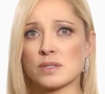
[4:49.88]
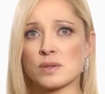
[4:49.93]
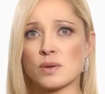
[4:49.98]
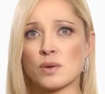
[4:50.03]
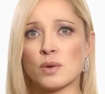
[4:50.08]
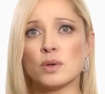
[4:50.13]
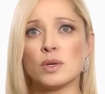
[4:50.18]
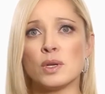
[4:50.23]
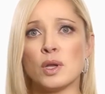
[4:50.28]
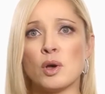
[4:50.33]

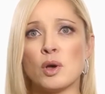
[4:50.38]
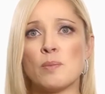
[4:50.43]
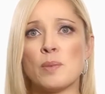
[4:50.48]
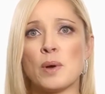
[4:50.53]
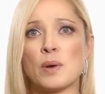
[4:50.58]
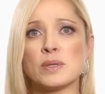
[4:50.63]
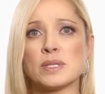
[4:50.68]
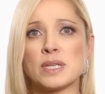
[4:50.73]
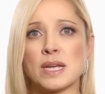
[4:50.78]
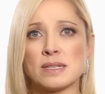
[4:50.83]
or low
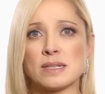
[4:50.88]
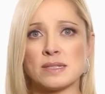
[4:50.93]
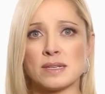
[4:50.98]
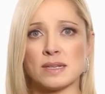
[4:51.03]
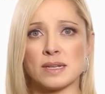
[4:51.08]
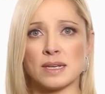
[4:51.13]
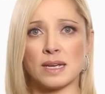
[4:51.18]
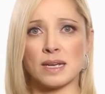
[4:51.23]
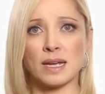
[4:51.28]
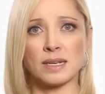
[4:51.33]
bone
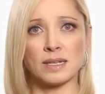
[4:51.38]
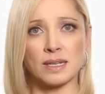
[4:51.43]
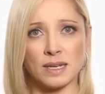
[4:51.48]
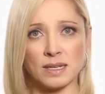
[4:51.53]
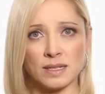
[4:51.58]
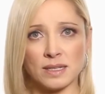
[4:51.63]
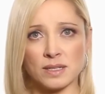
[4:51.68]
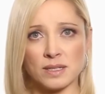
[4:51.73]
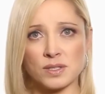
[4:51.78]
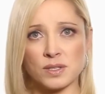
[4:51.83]
density, and
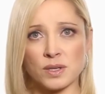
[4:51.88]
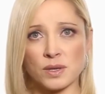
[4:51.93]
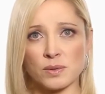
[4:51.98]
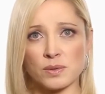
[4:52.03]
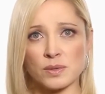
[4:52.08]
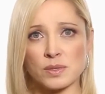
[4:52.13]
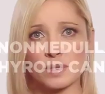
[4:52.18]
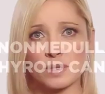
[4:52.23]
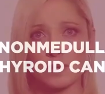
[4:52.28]
kidney stones.